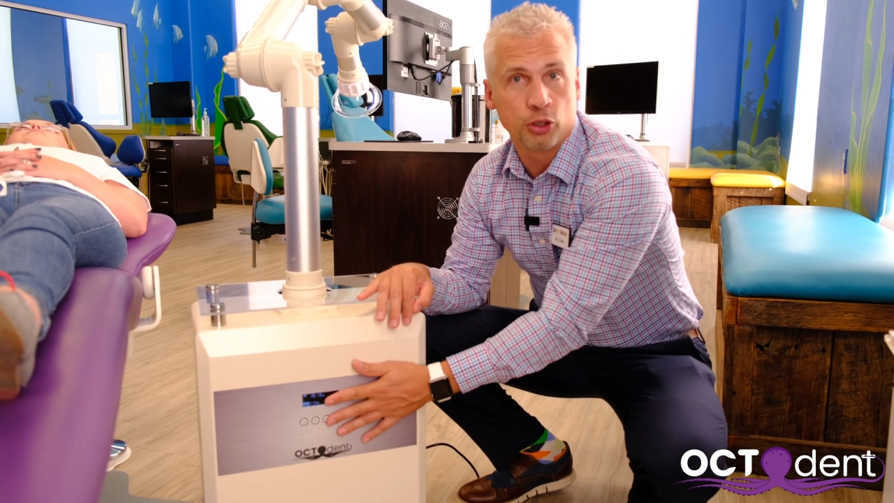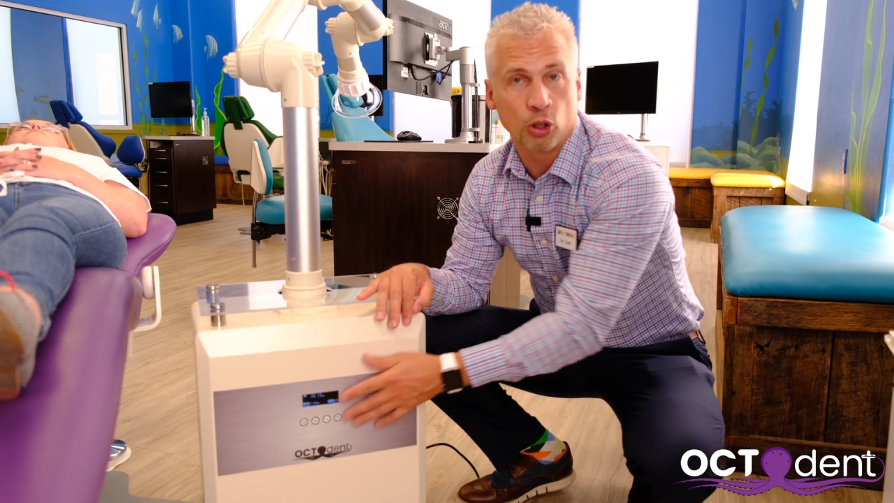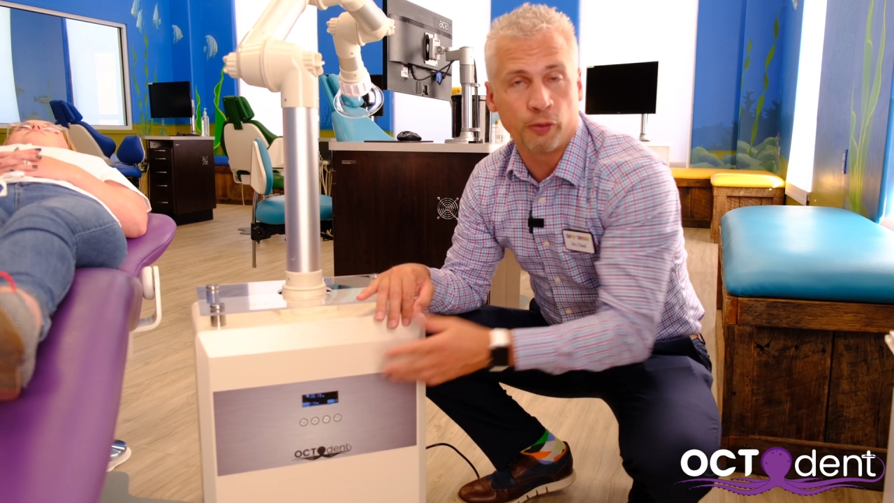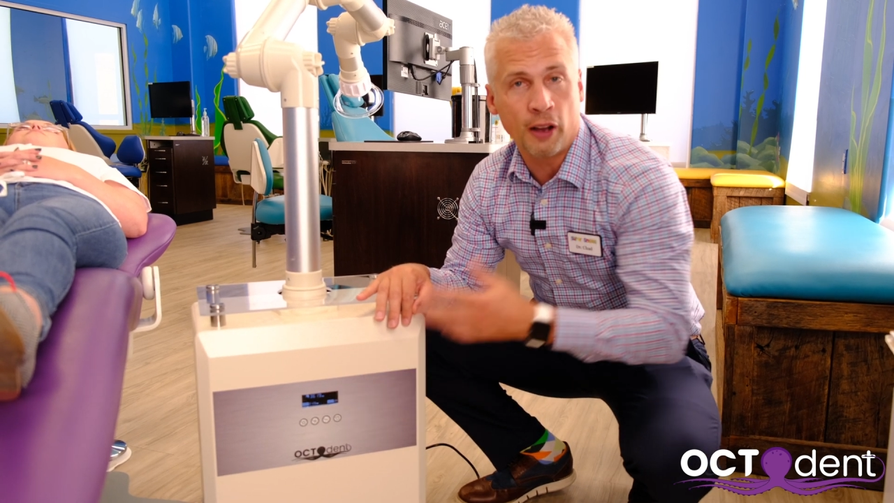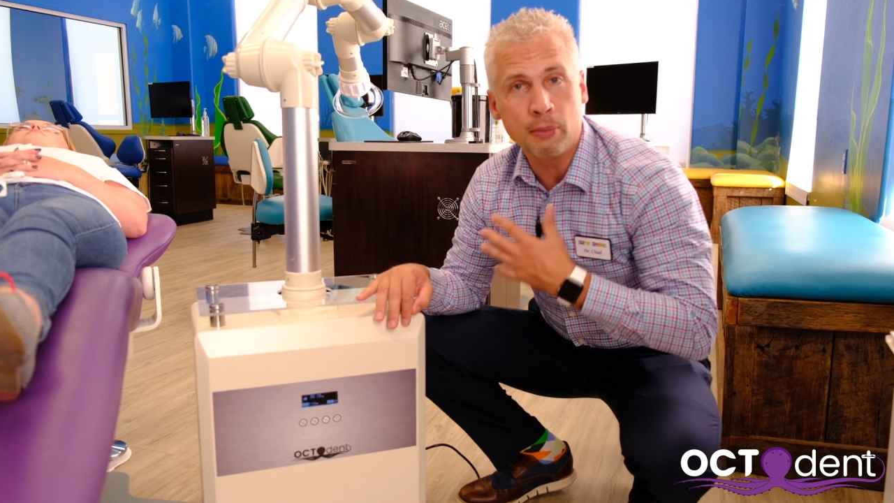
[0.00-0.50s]
So
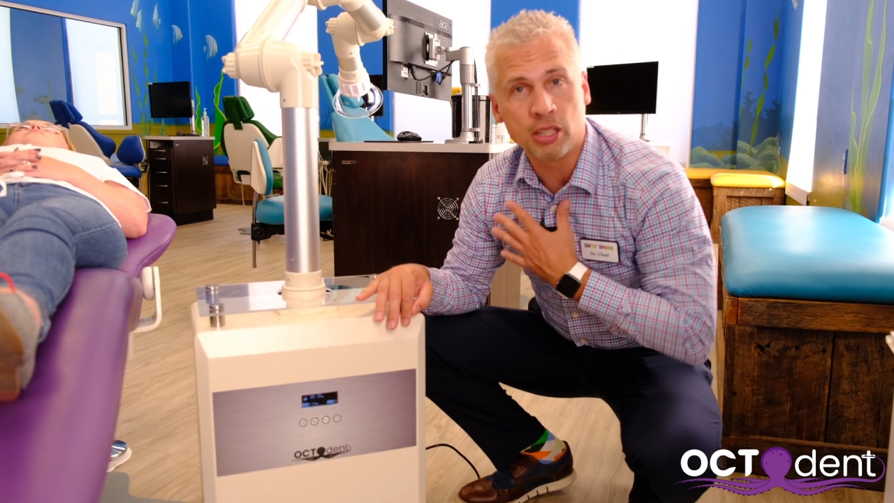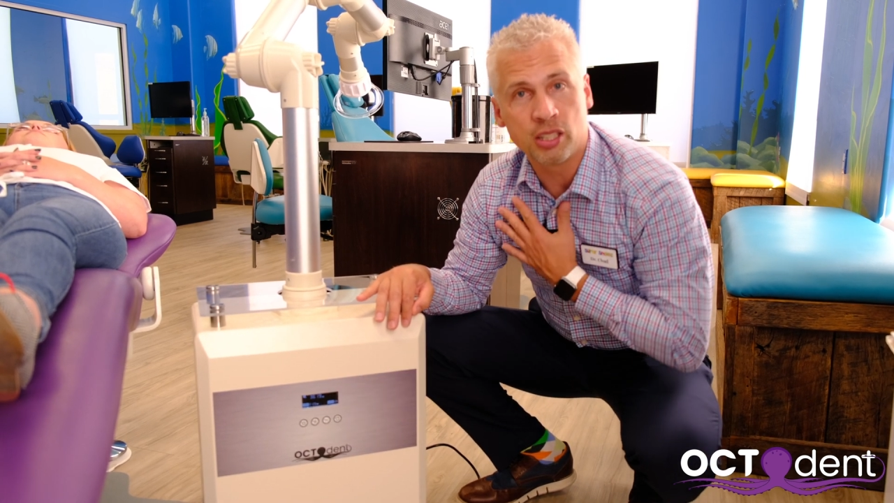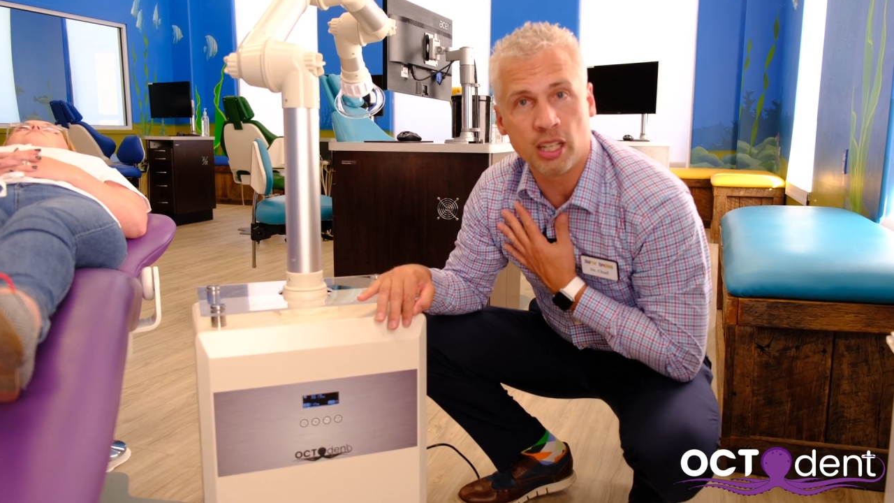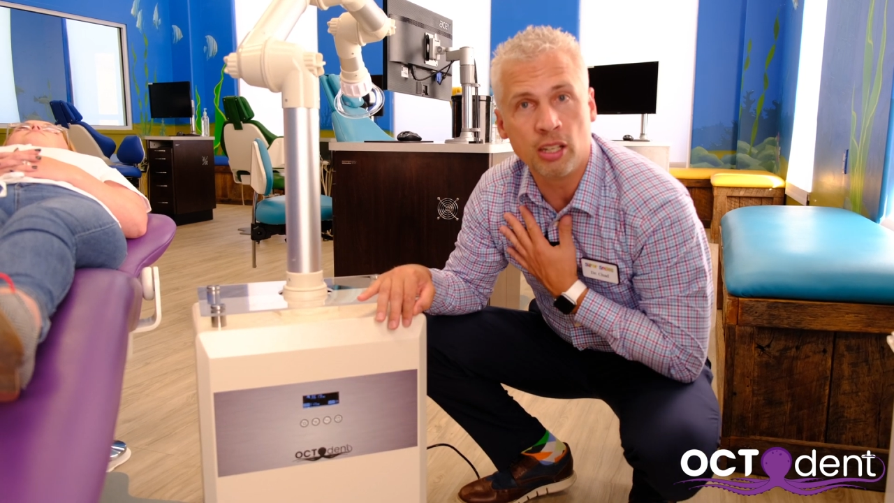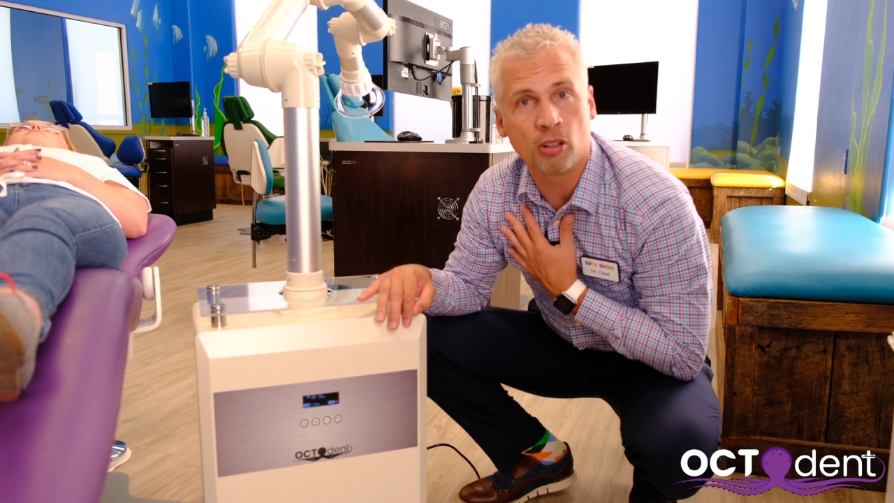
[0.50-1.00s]
if I'm a
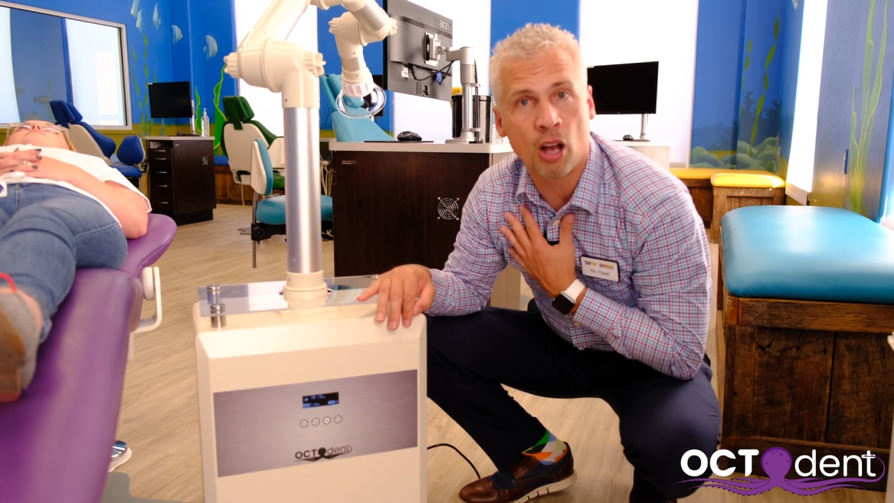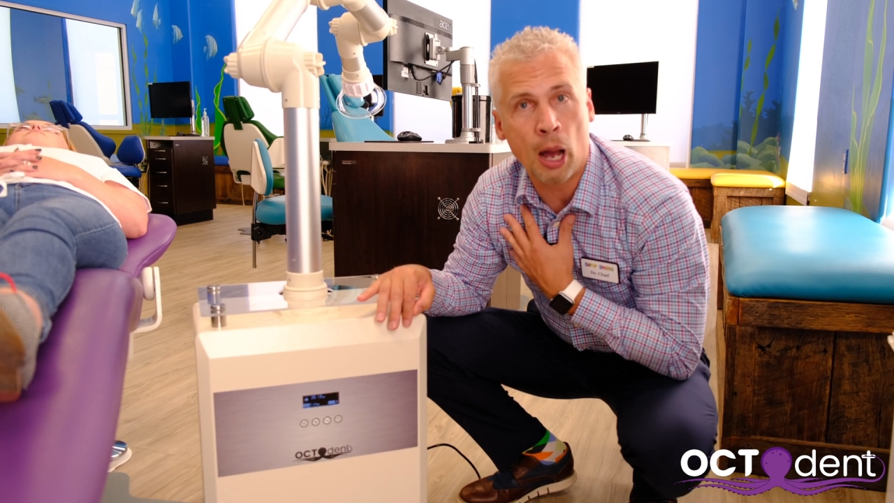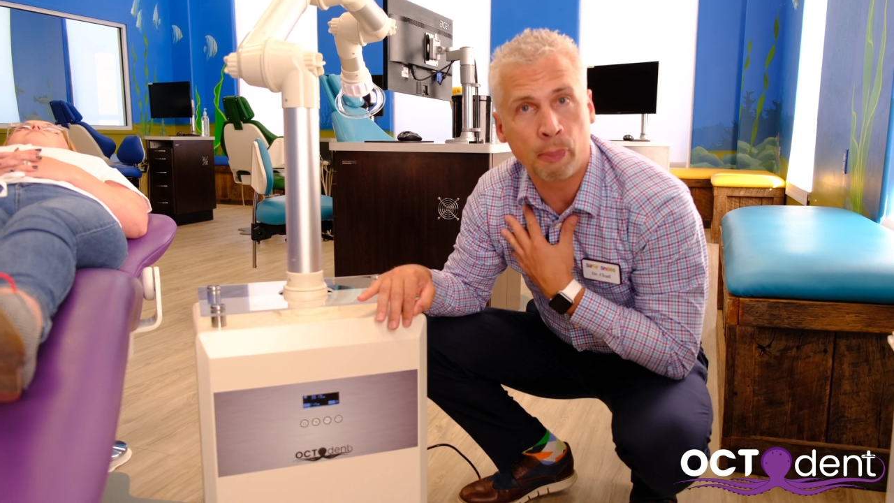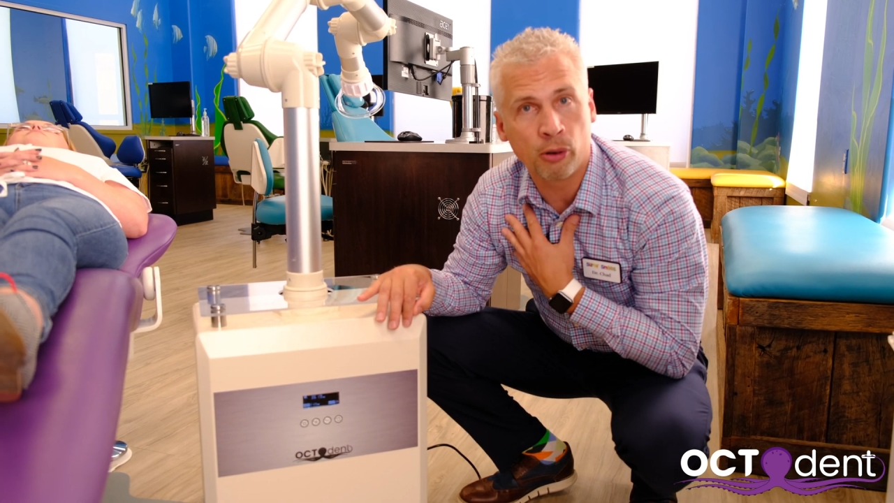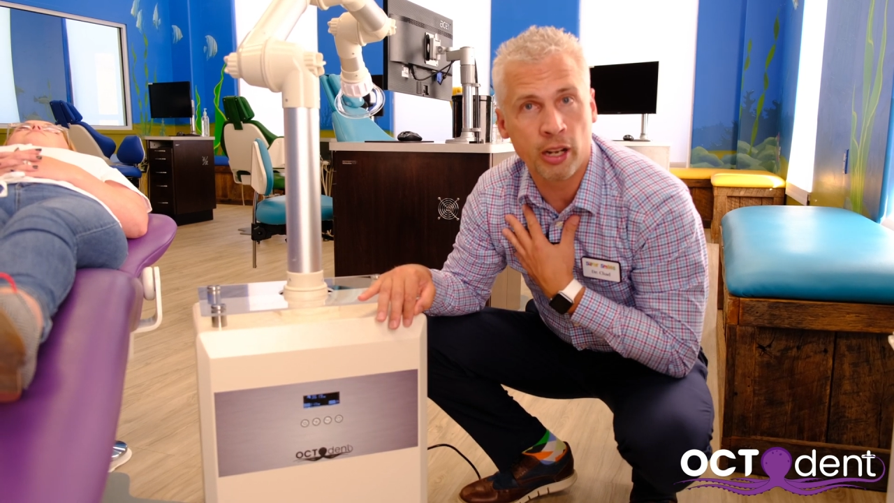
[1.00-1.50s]
single
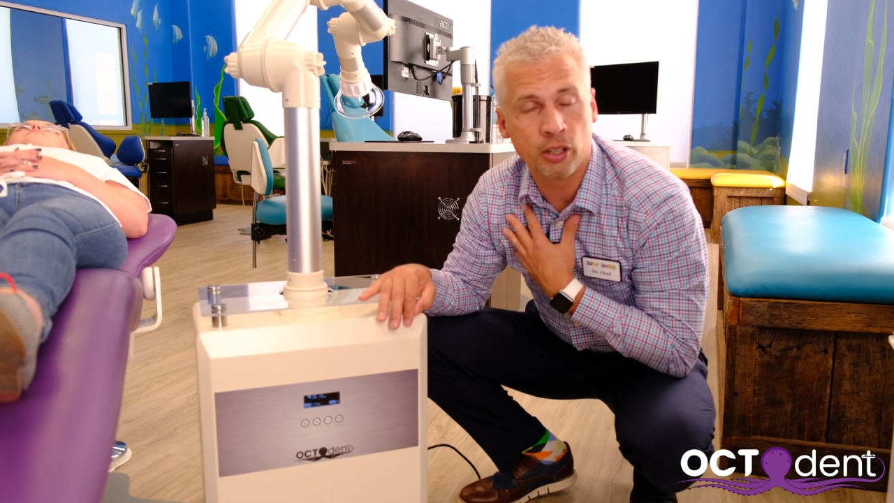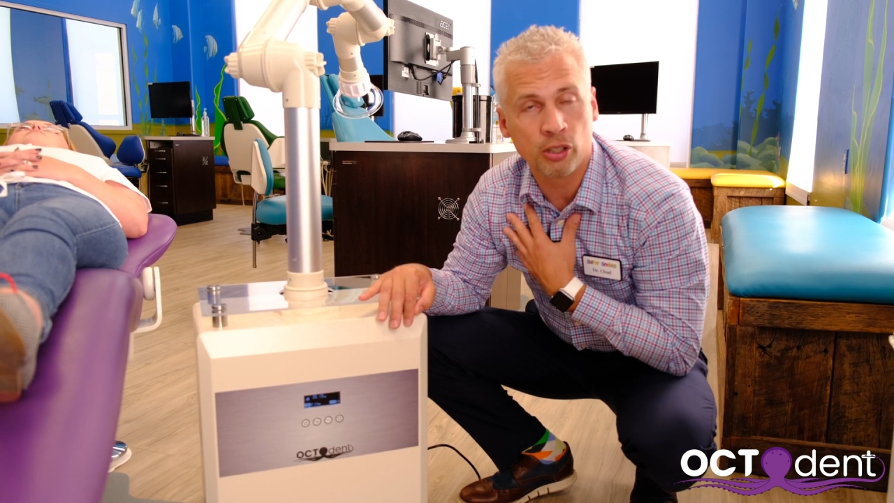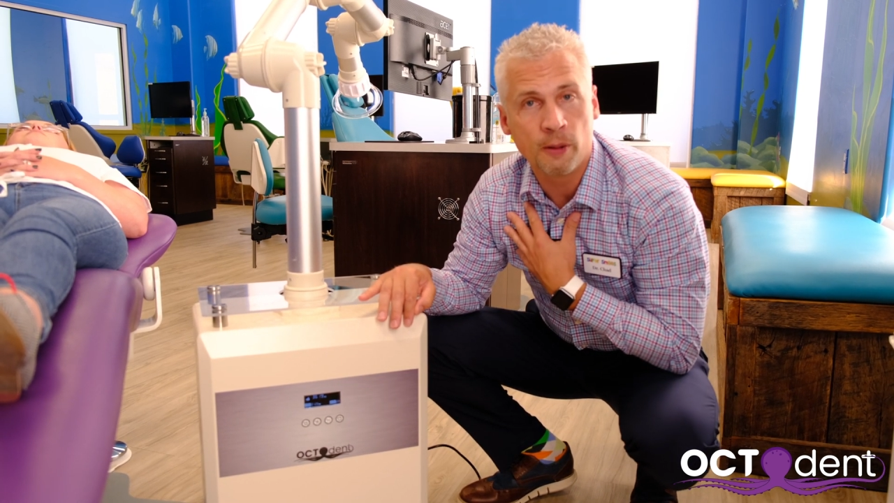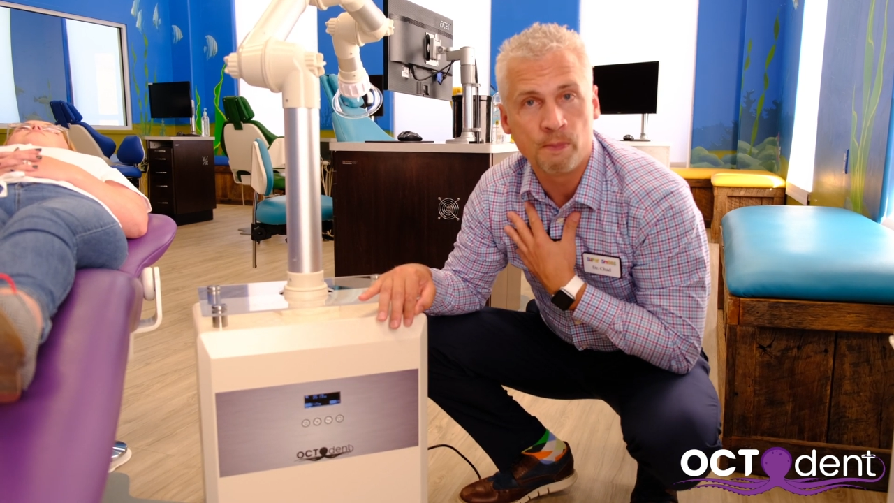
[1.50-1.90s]
operator,